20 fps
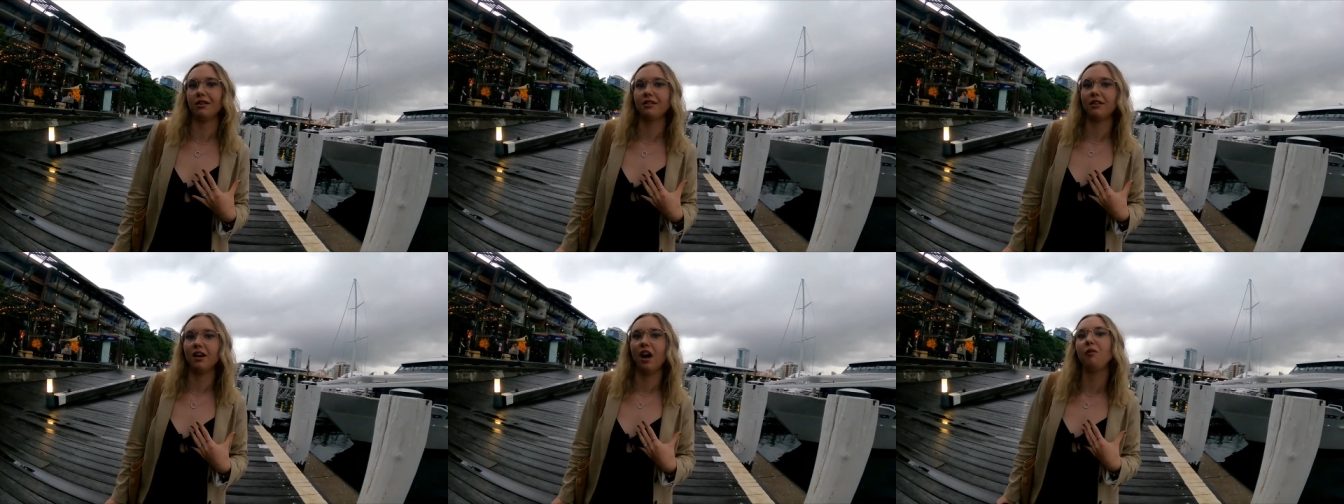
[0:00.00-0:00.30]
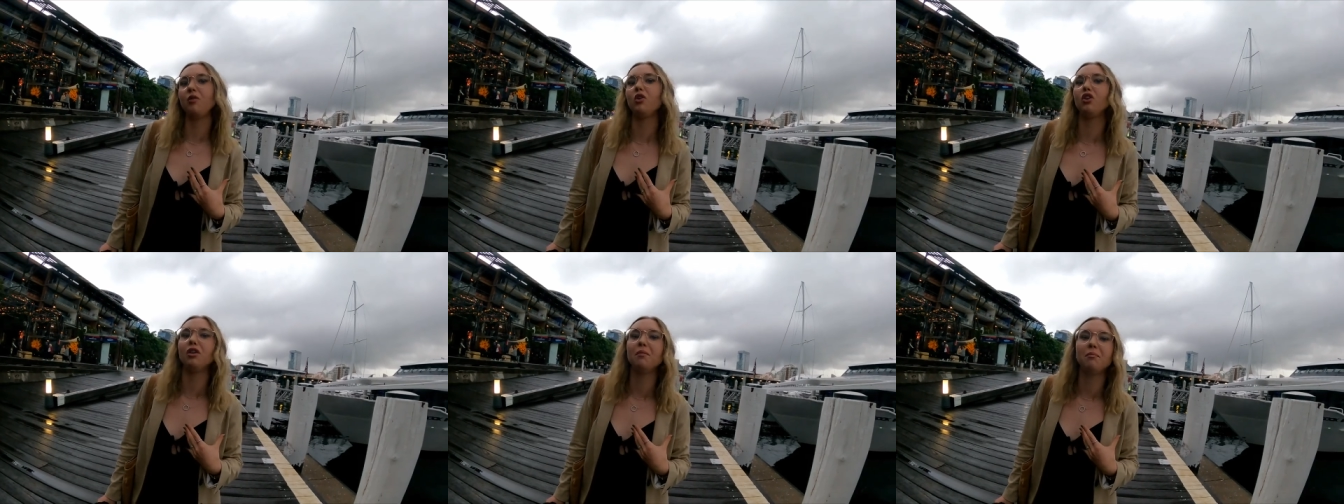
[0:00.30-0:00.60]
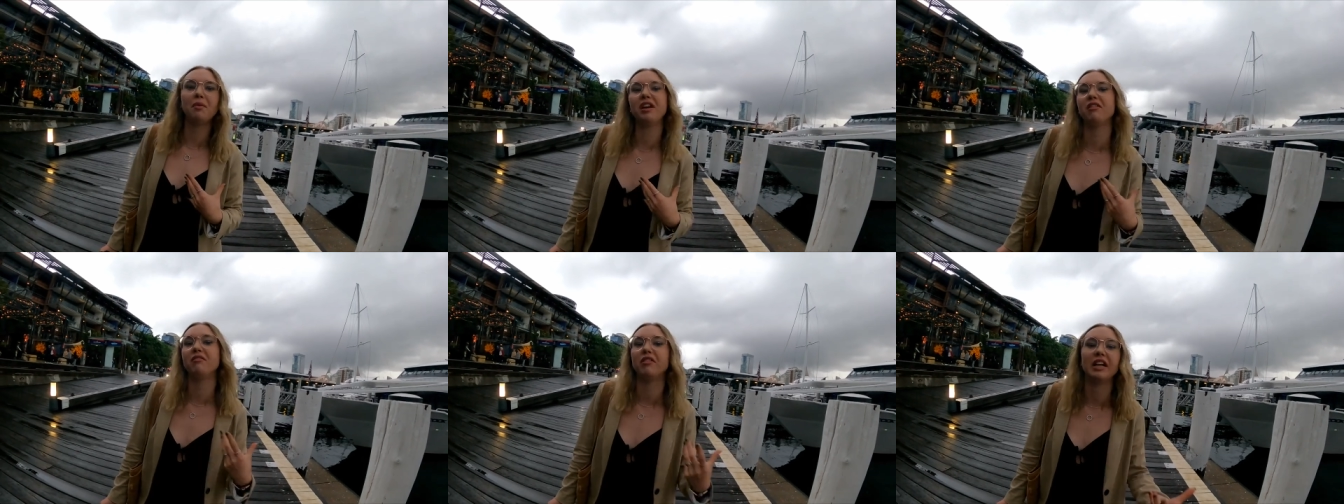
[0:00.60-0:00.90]
dressed up. You
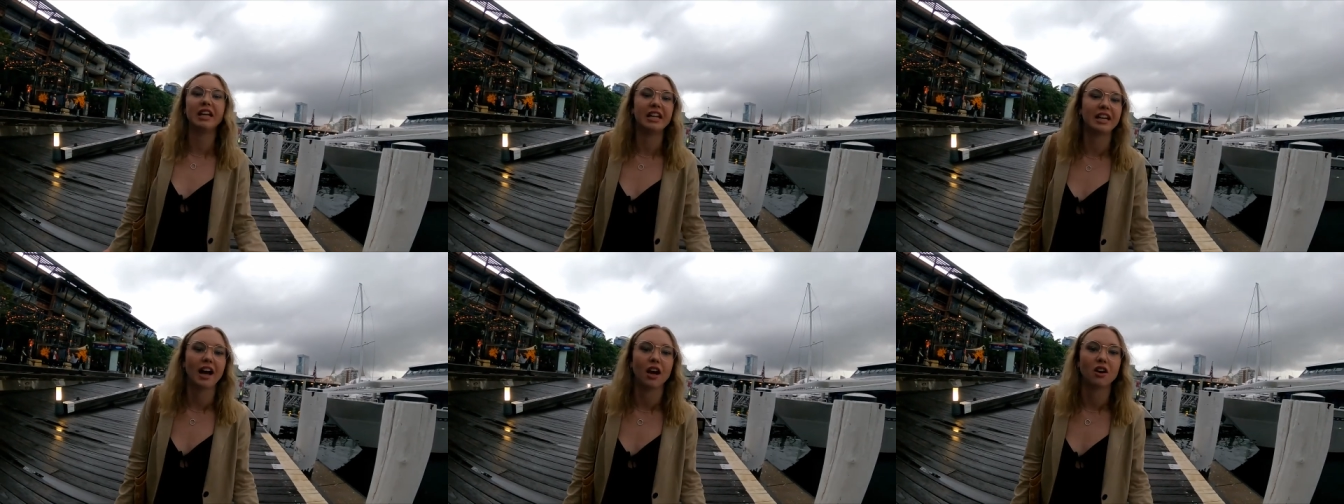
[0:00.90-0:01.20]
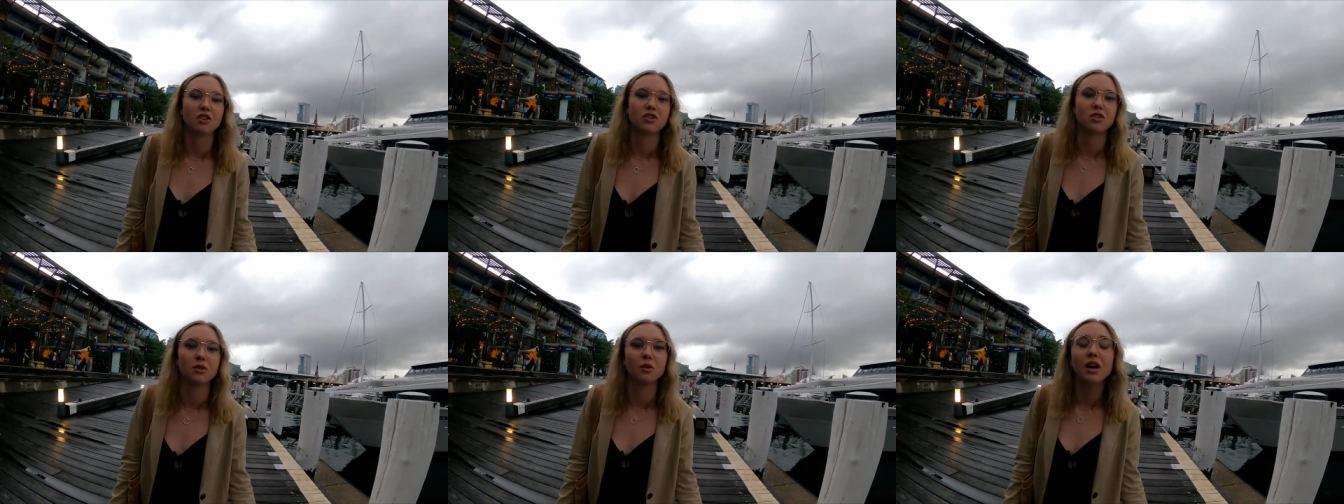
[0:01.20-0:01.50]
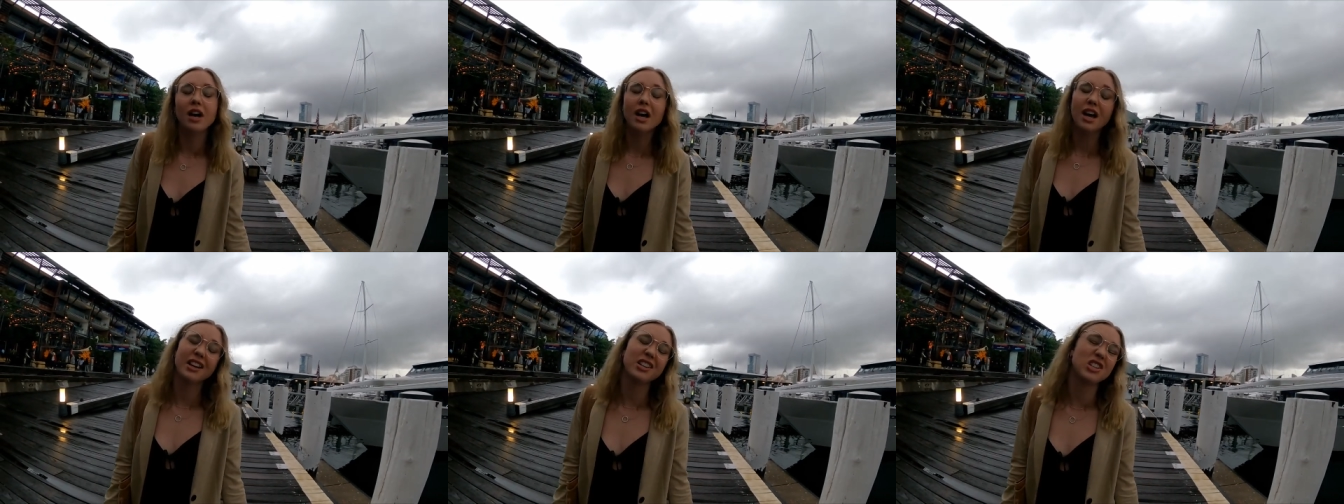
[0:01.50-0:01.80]
can be really
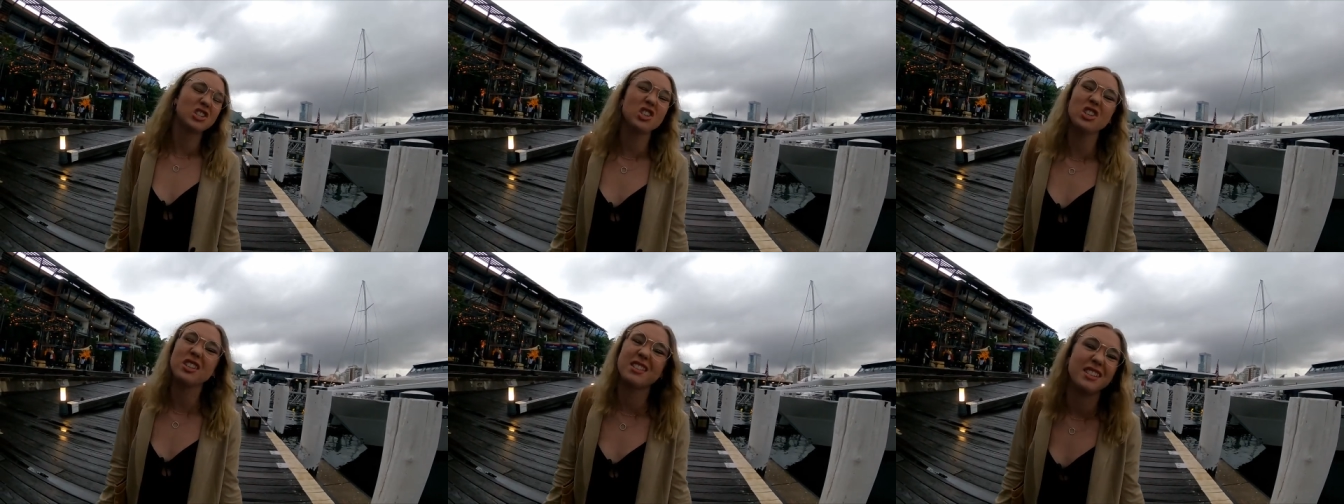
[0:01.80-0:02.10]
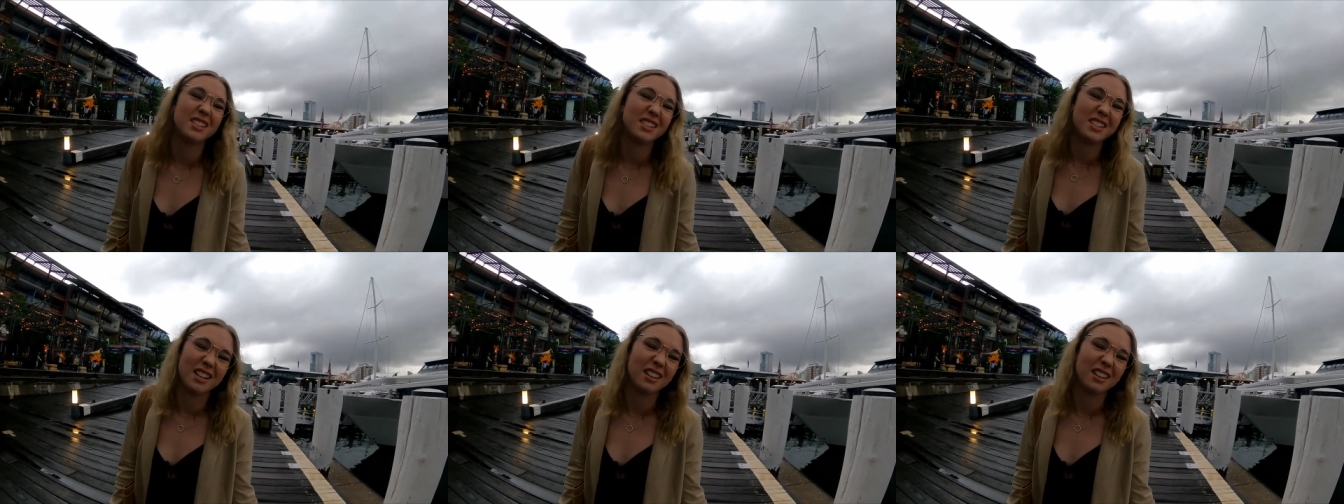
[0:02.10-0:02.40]
casual. It's just a